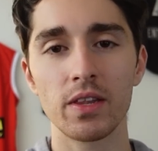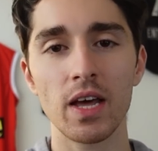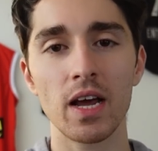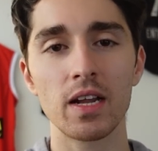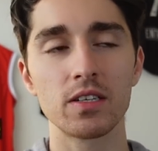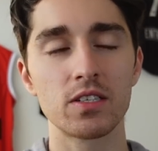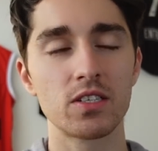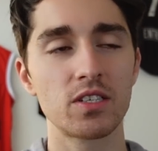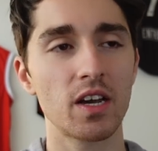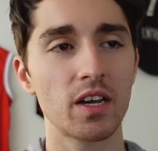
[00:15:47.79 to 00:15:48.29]

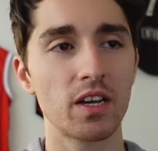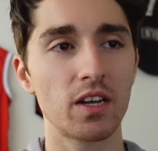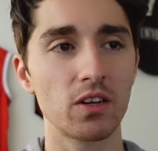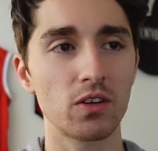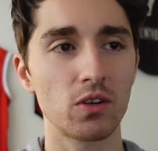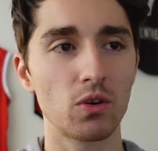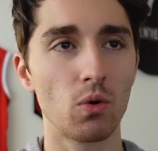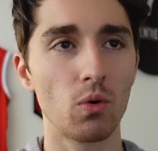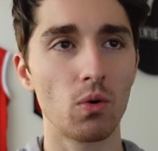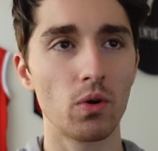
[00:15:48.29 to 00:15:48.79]
That
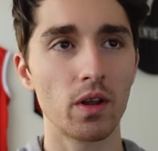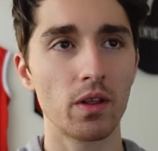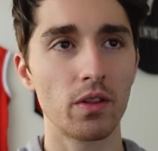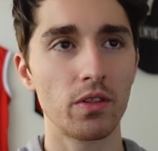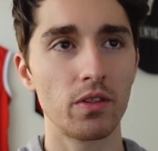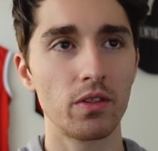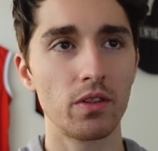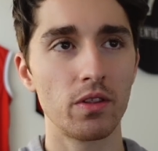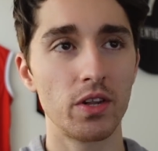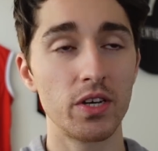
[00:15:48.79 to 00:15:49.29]
second quarter,
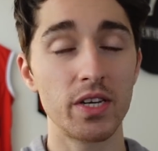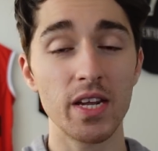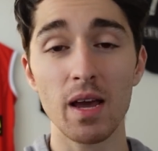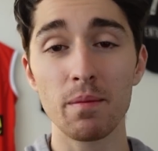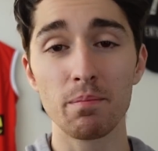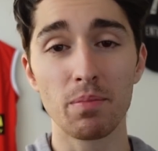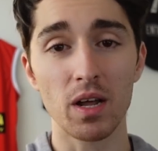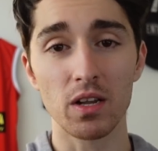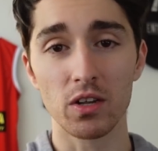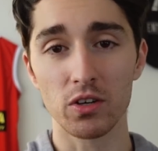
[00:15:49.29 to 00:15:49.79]
the
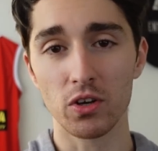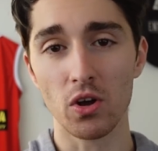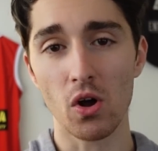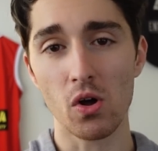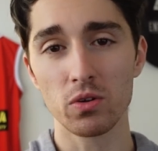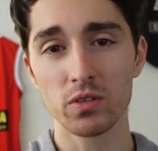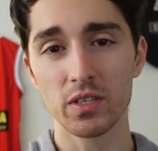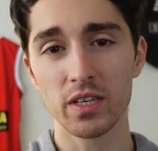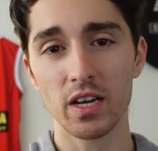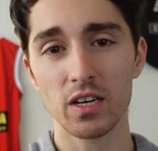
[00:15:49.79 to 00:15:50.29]
Dan Butler
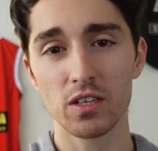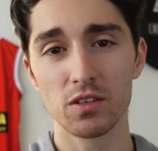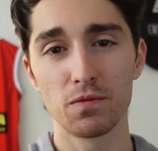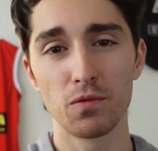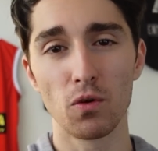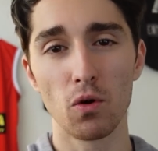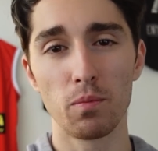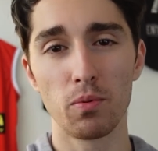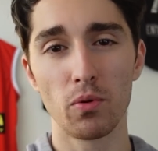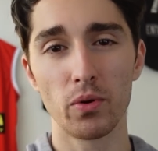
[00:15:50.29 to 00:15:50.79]
goal to get us
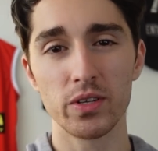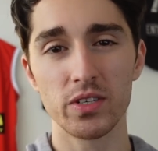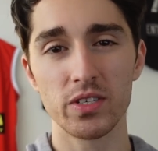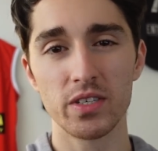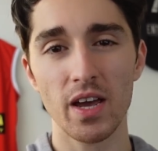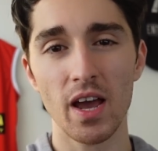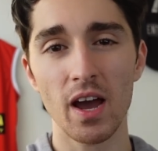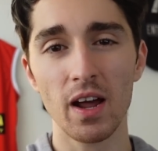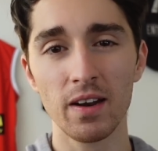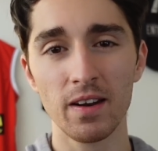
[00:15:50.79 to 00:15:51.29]
4 points
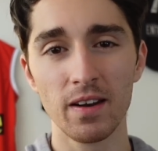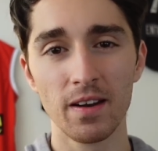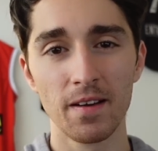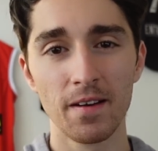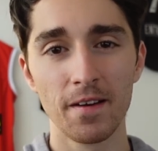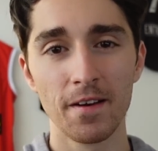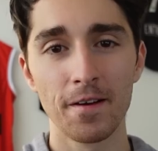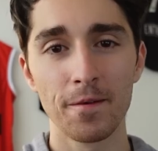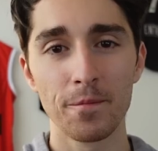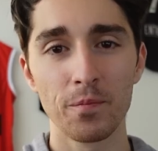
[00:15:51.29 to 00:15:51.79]
down,
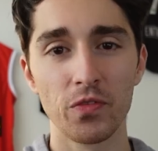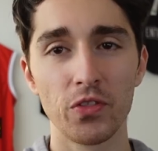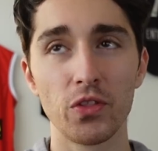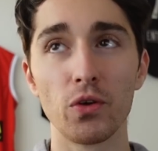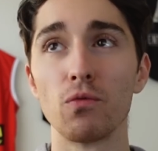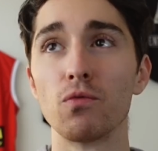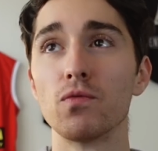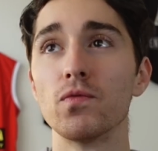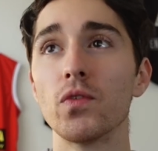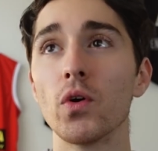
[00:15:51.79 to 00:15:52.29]
the
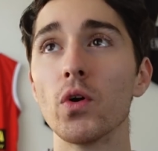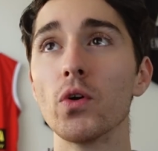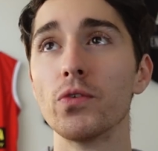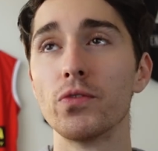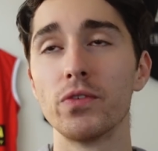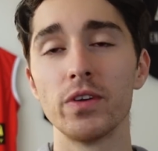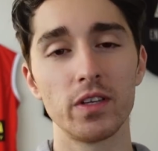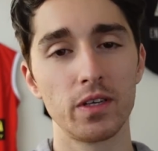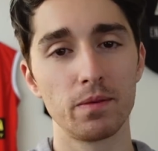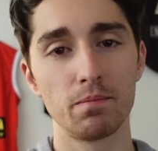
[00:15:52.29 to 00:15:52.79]

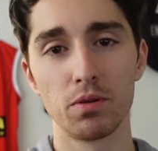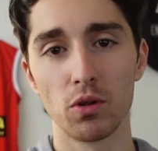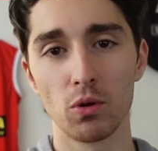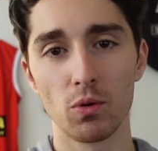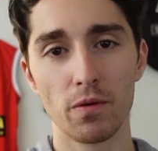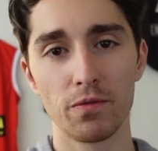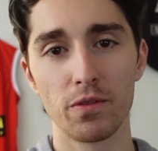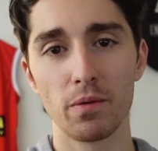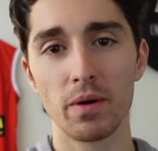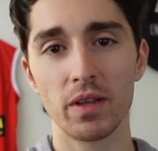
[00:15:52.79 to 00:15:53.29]
roof nearly blew
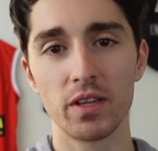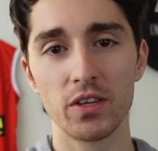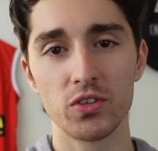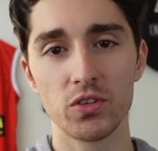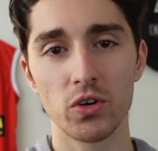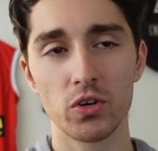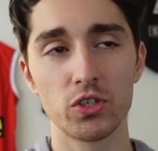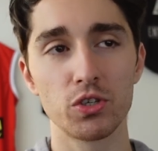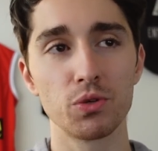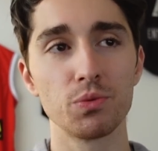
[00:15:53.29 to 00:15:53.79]
off the Bentley
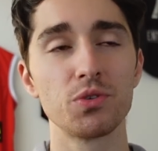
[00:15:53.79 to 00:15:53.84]
Social.